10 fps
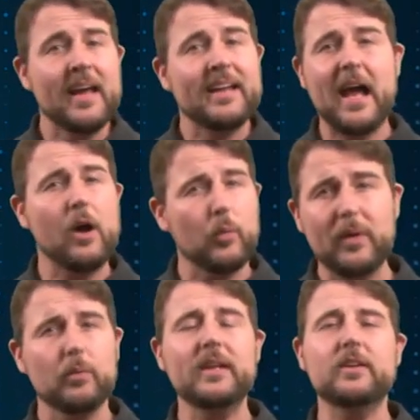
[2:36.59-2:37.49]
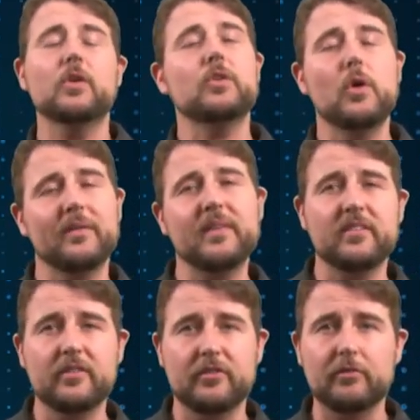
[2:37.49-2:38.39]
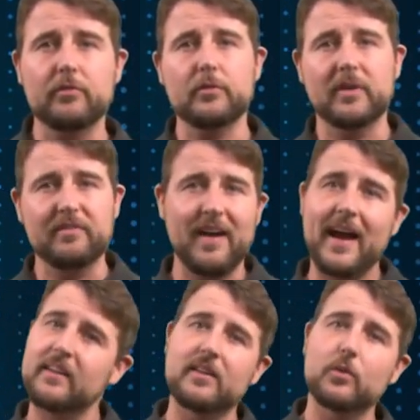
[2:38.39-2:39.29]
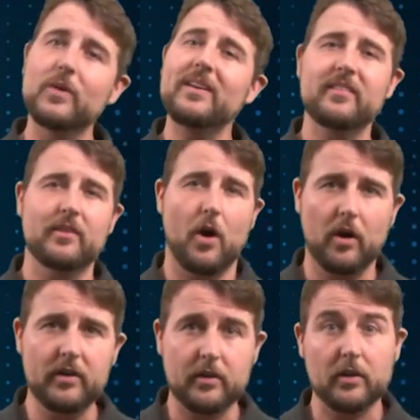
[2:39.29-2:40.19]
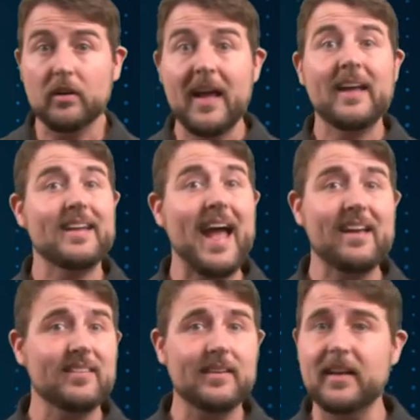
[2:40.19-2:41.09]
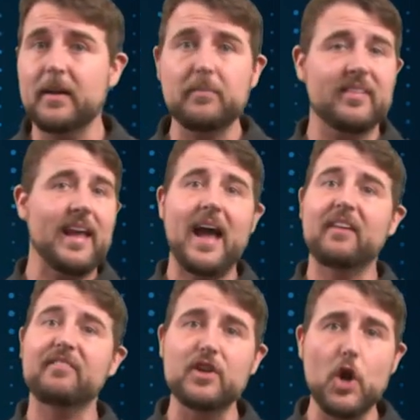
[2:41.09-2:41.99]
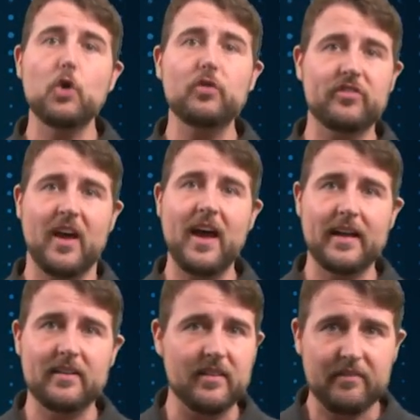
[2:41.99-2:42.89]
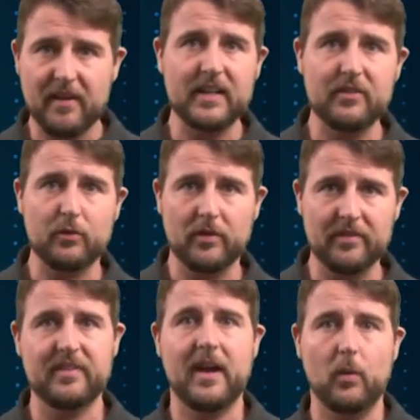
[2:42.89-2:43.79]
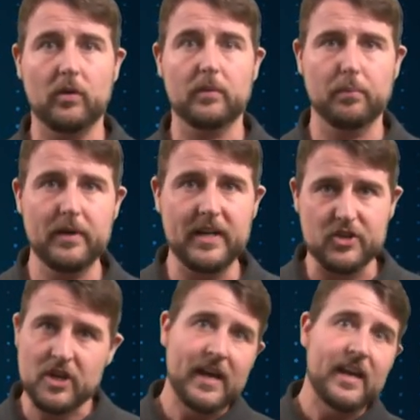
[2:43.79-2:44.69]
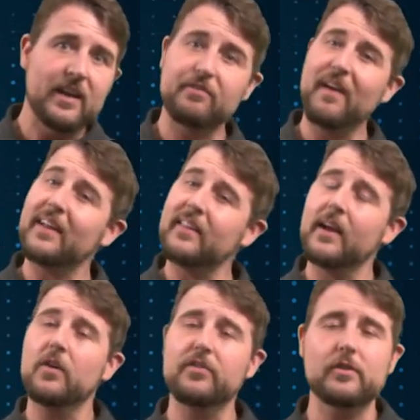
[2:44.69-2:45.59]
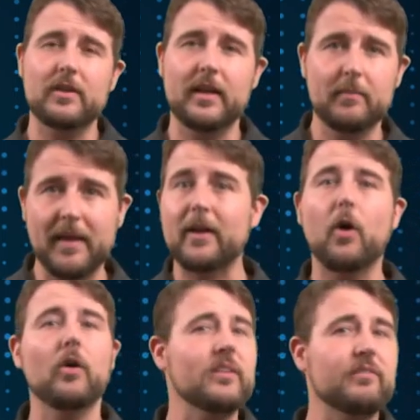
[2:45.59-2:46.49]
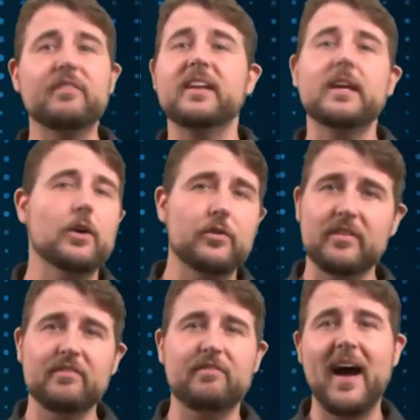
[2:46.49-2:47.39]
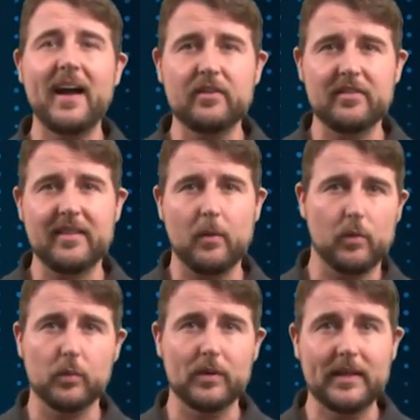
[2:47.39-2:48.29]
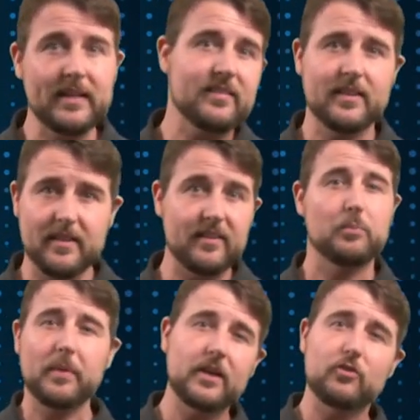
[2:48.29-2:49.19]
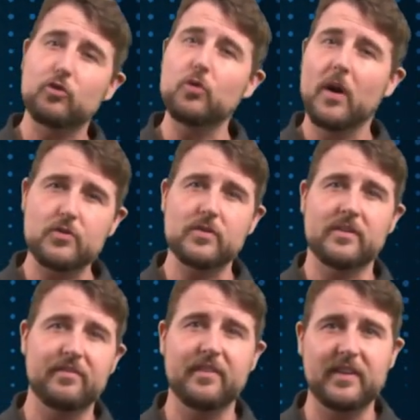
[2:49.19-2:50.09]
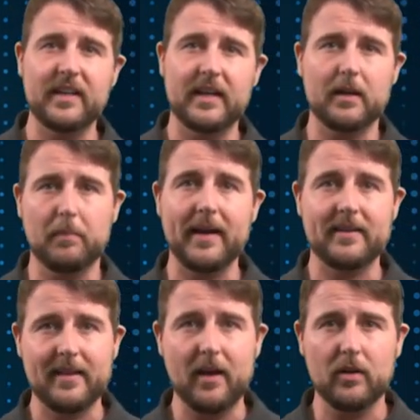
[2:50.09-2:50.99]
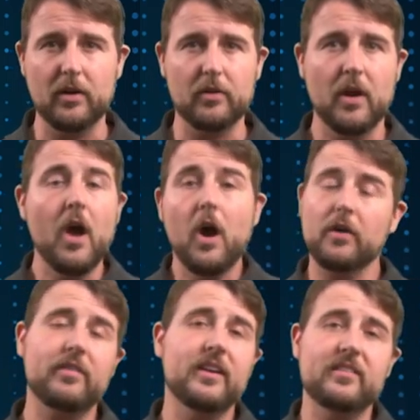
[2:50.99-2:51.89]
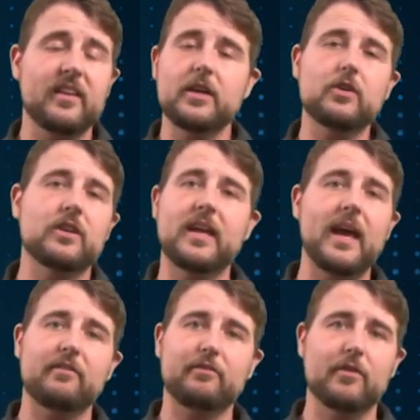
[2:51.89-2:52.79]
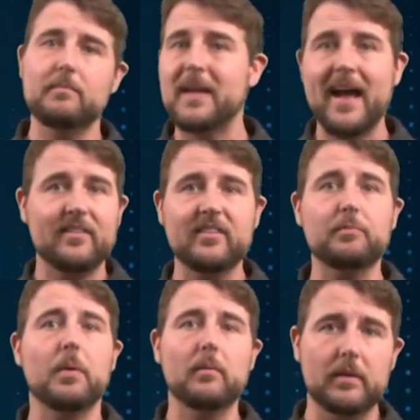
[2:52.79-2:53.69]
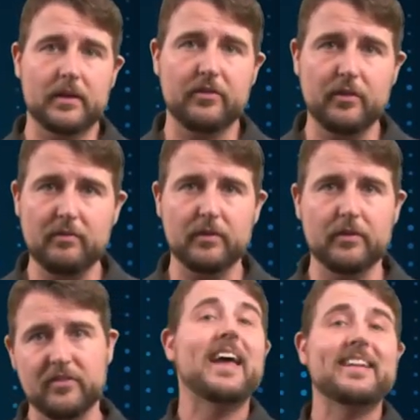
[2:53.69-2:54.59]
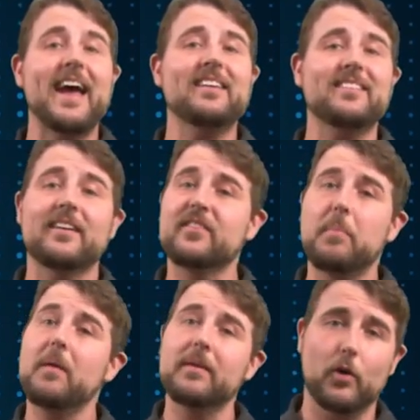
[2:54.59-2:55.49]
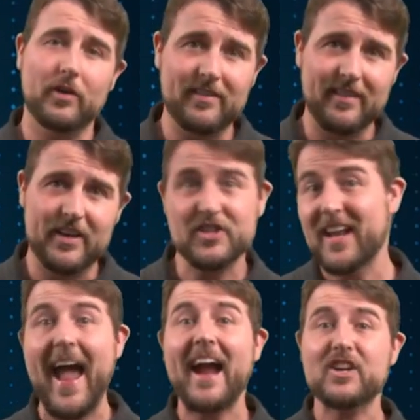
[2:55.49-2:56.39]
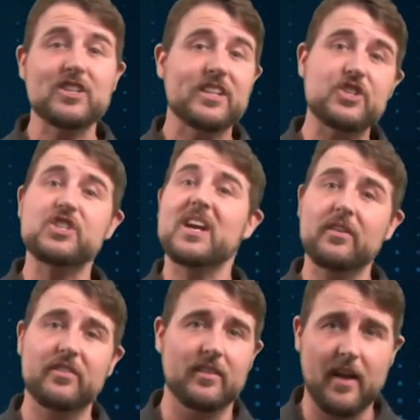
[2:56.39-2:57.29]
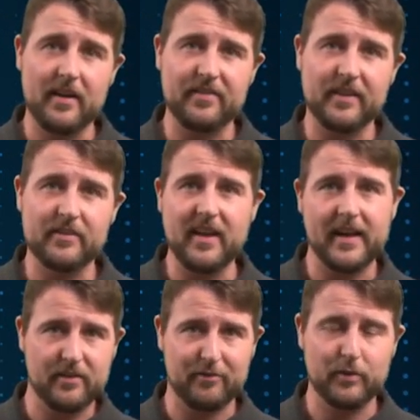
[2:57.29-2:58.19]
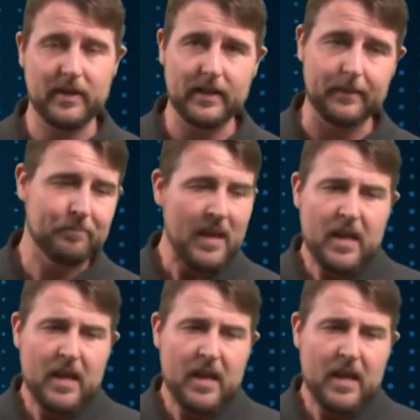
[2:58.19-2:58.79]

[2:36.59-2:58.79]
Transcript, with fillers: Now, we really don't know if this is true. In fact, in a recent article, NASA claims they have no signs of any sort of network breach. In fact, they also claim that all the videos and files that were released in this big 250 gigabyte download are things that you could get from NASA's public servers. NASA as a public organization actually shares a lot of their data freely.